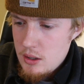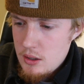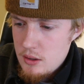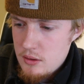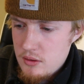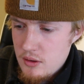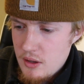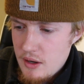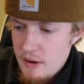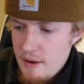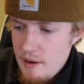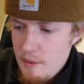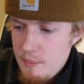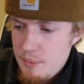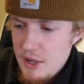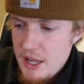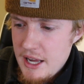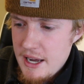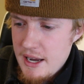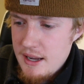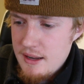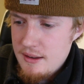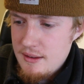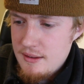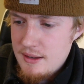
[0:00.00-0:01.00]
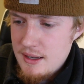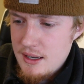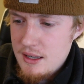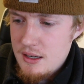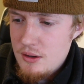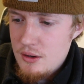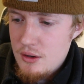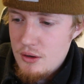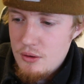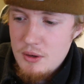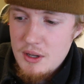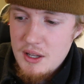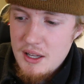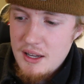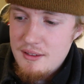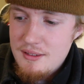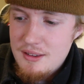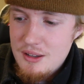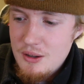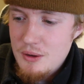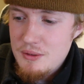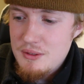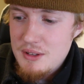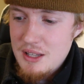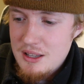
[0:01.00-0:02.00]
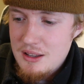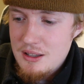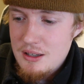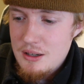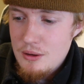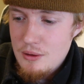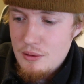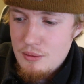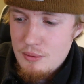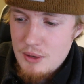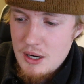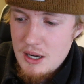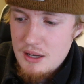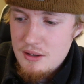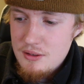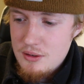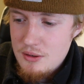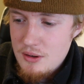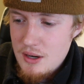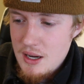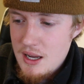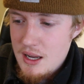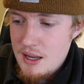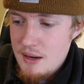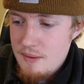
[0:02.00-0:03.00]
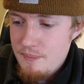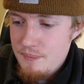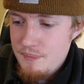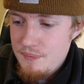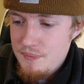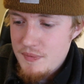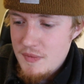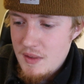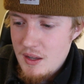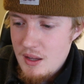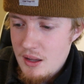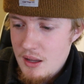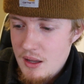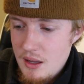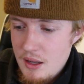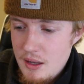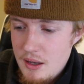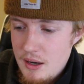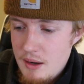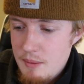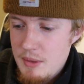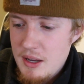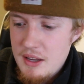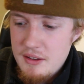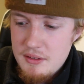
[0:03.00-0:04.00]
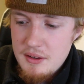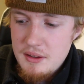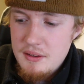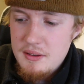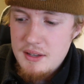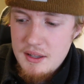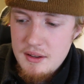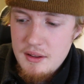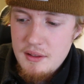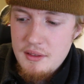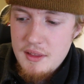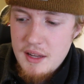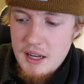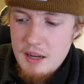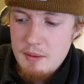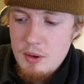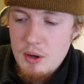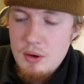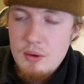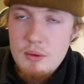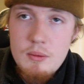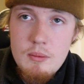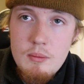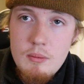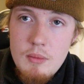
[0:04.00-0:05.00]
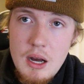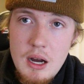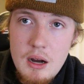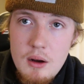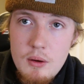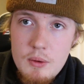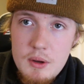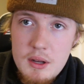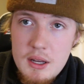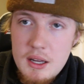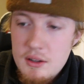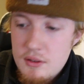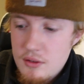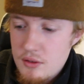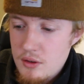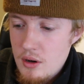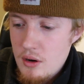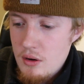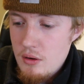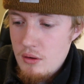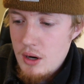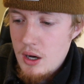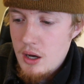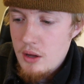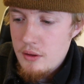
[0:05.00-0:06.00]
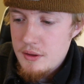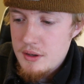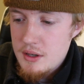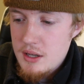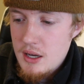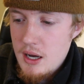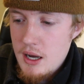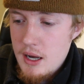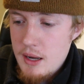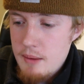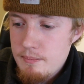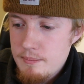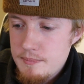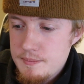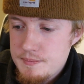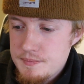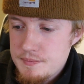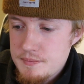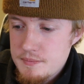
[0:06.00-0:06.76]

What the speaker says: So then I replied and said, you do realize snow has nothing to do with rust, right? And I basically said the thing about how we get snow all the time.